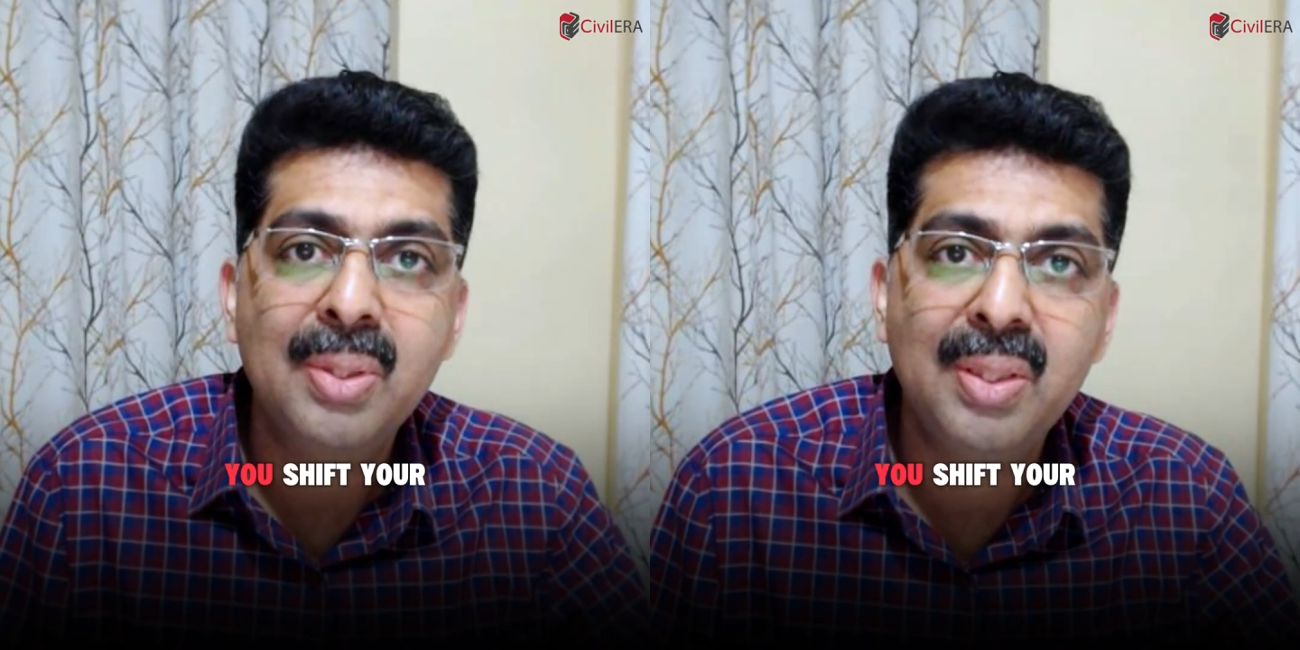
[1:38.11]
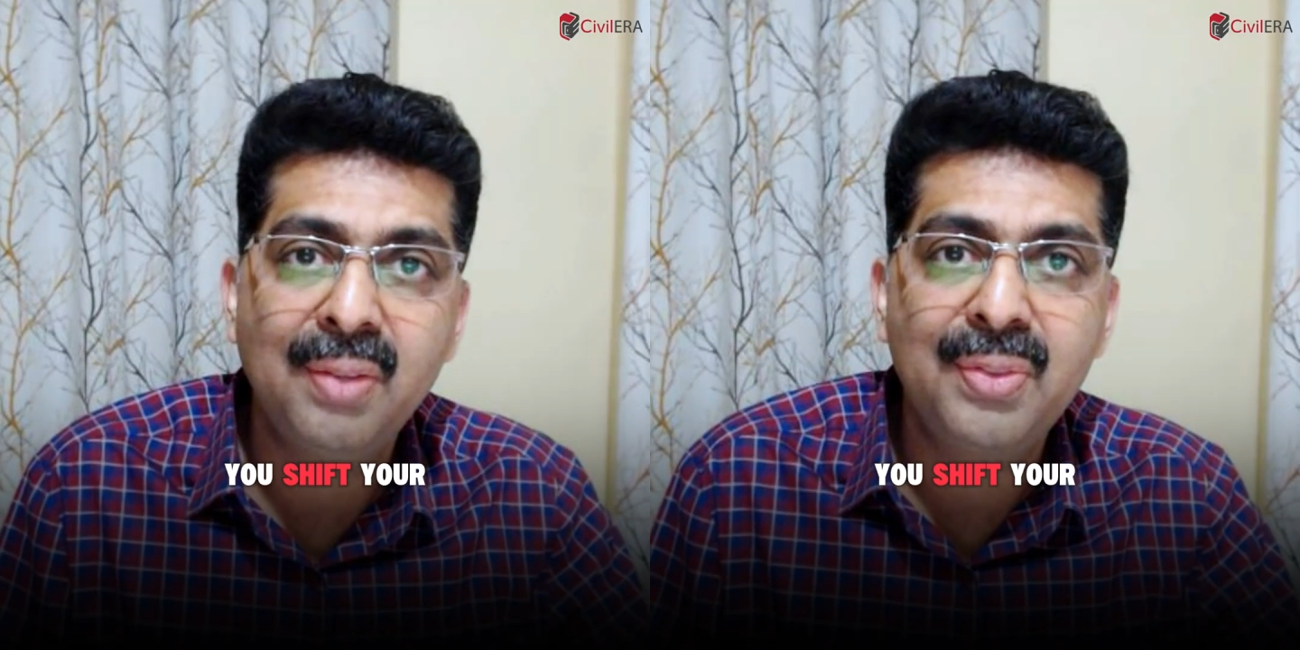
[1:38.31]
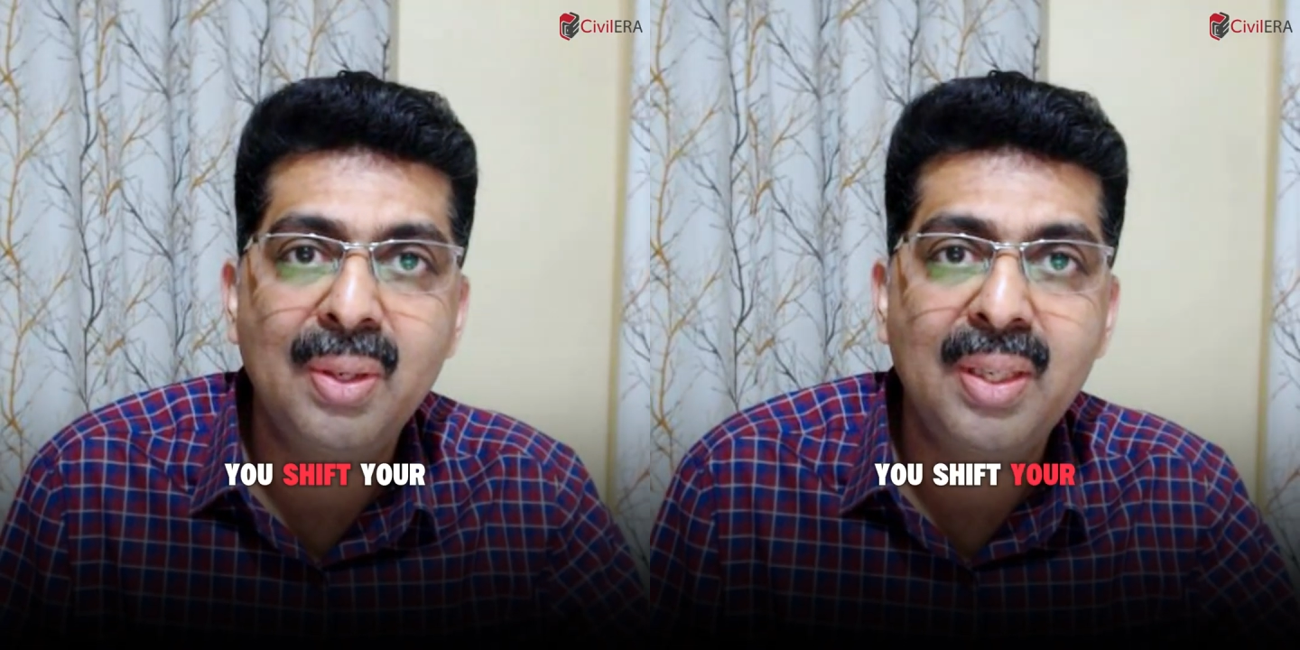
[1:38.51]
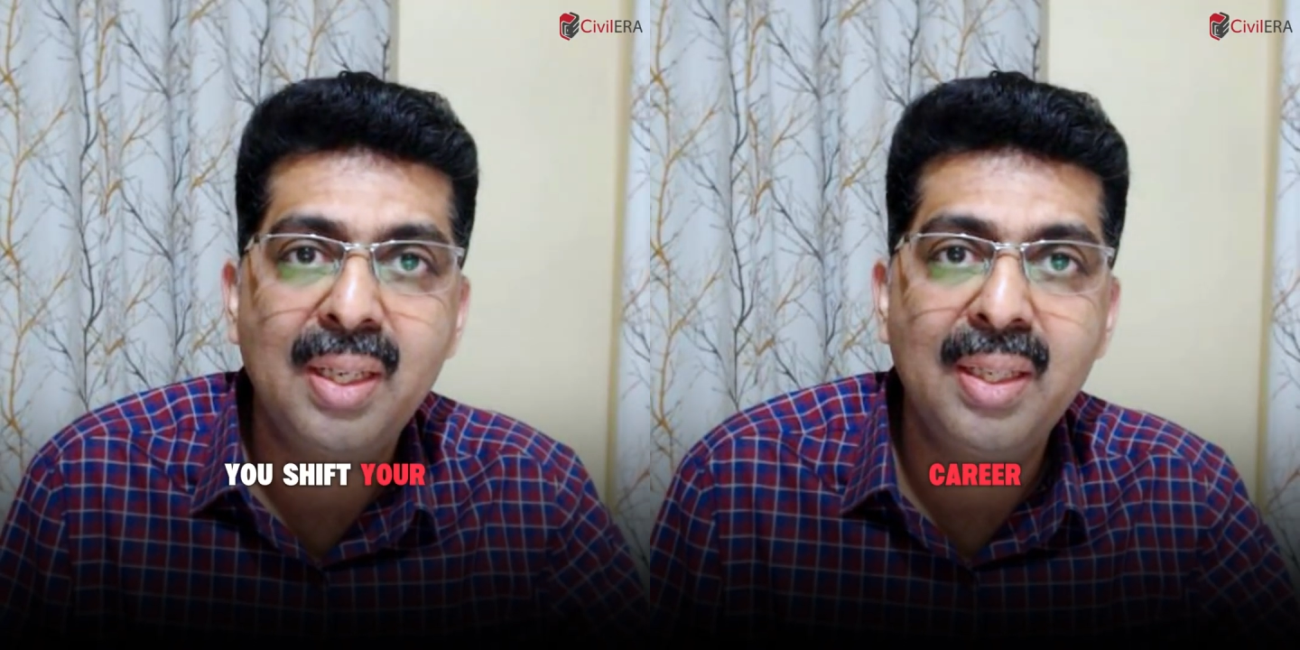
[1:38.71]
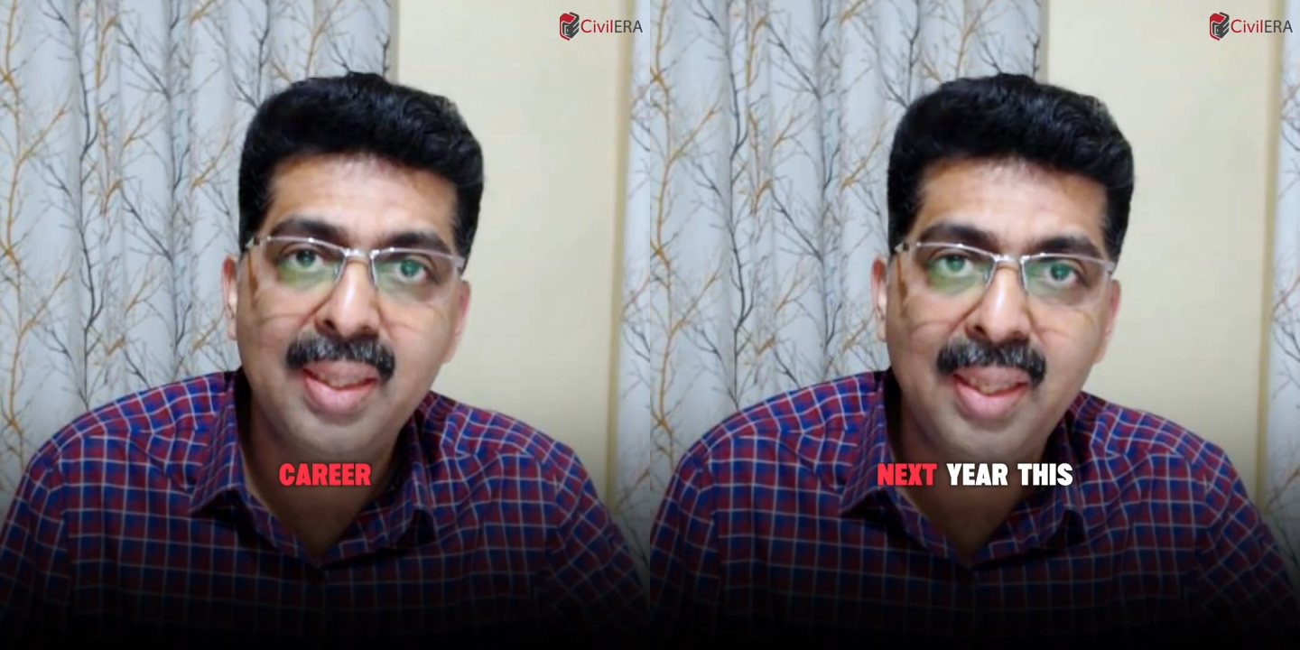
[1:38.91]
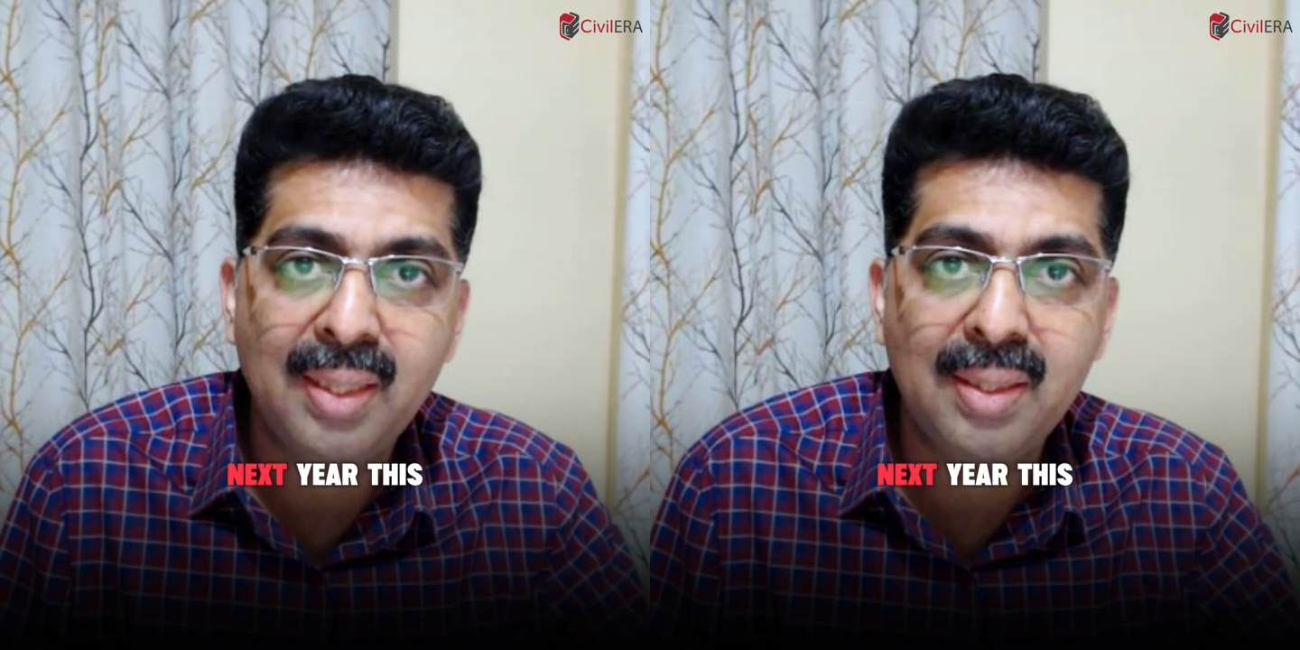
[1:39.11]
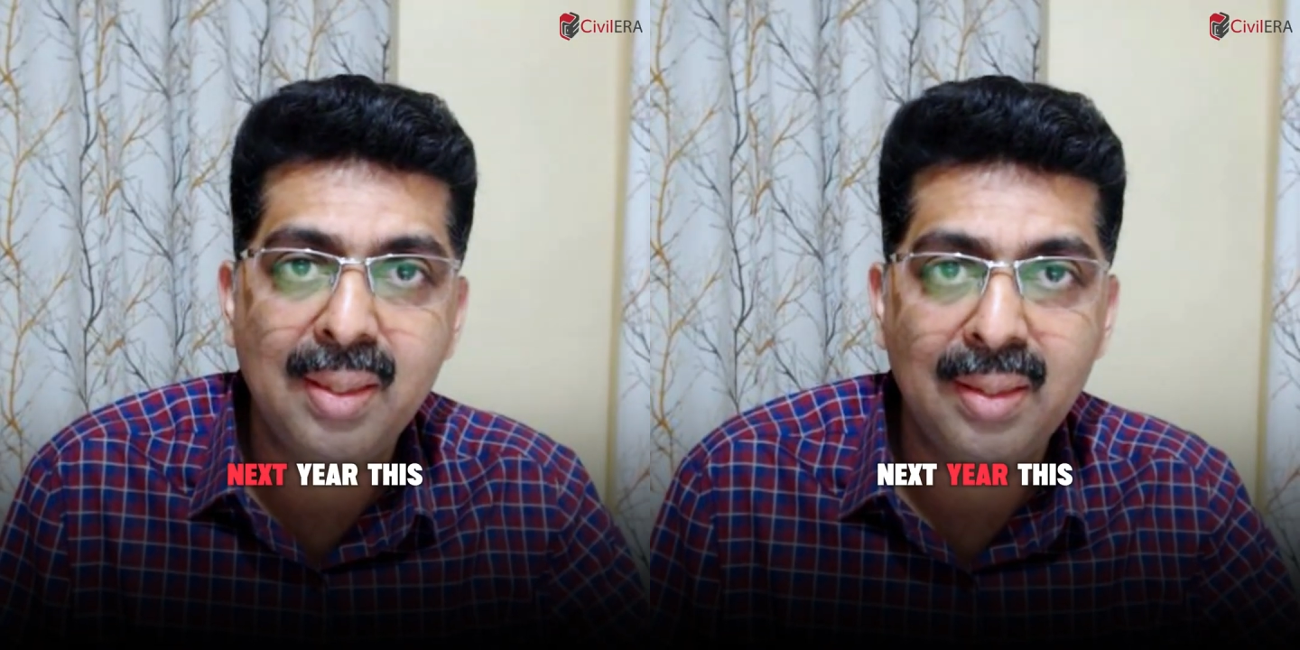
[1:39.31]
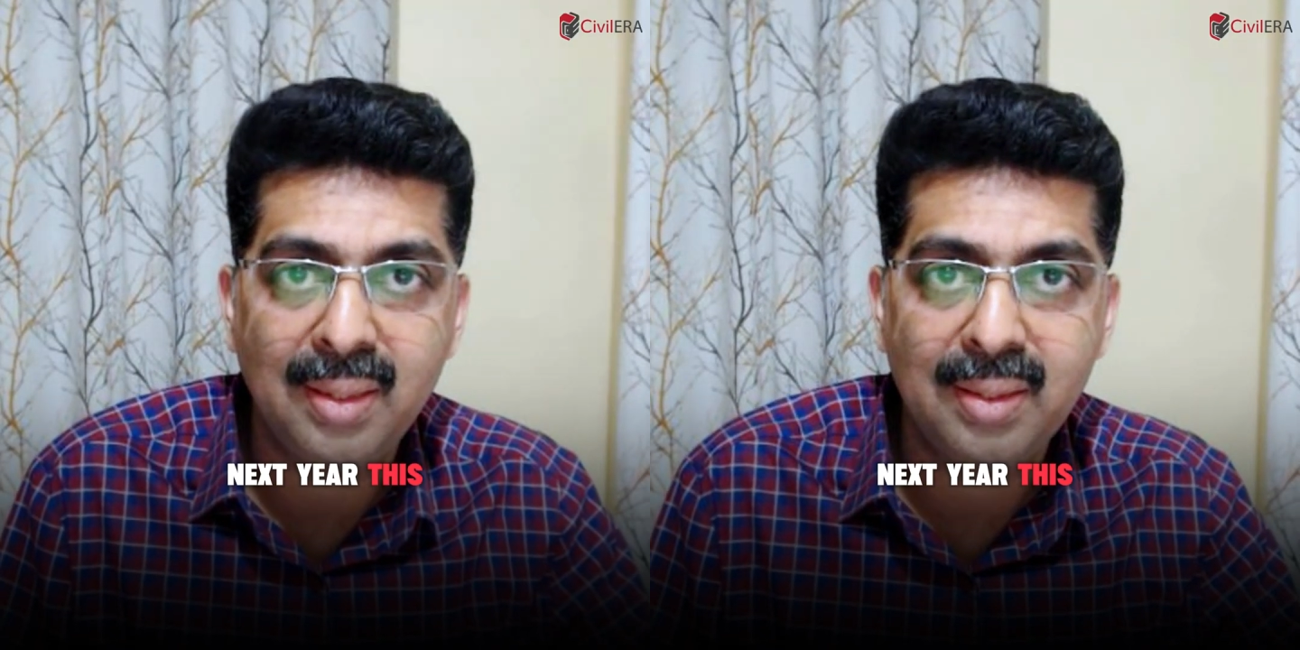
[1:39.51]
shift your career next
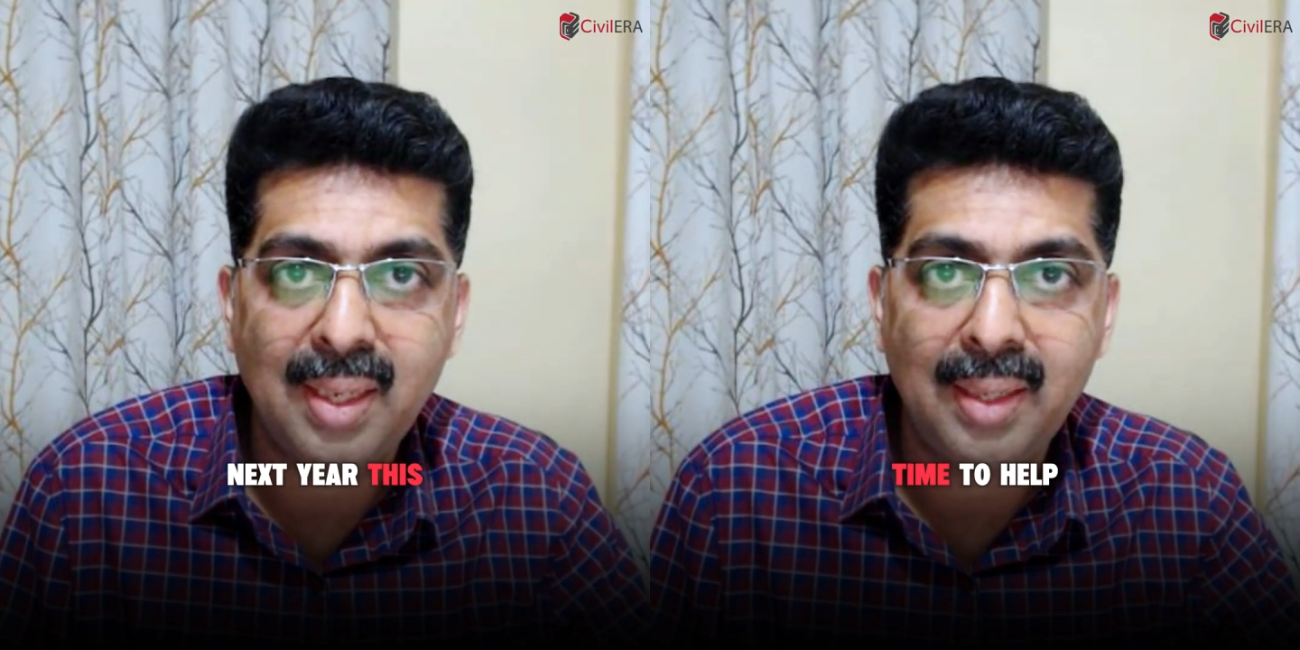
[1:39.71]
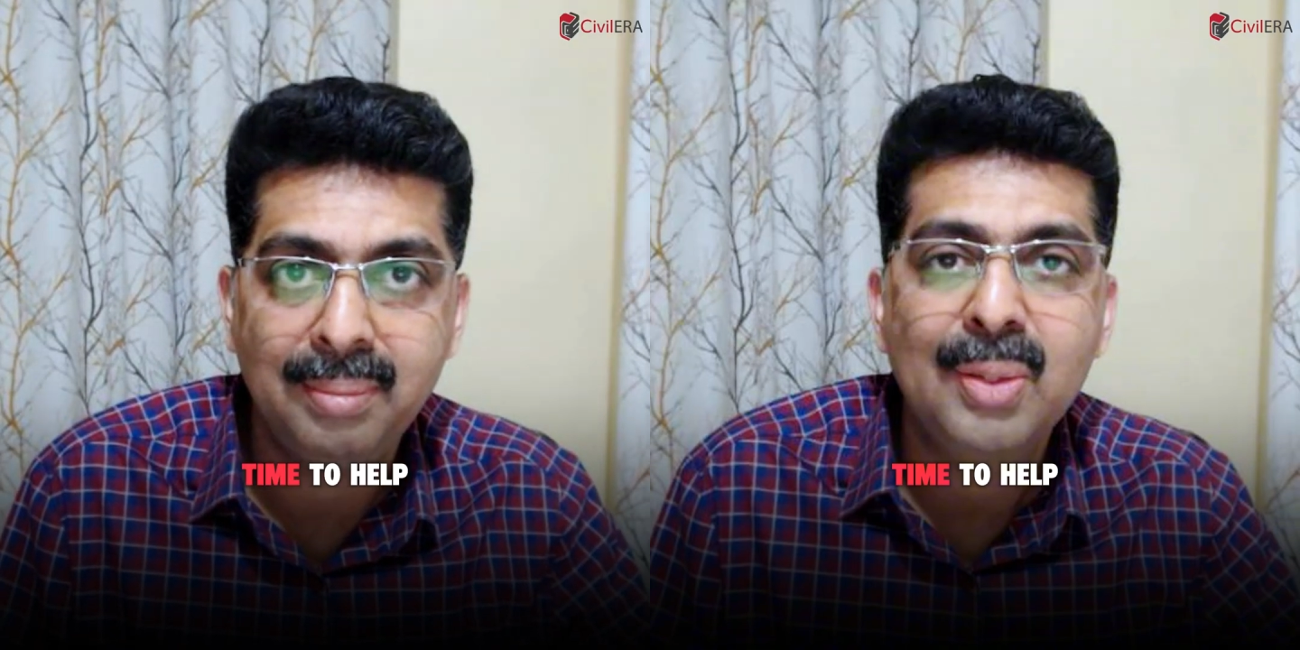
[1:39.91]
year this time.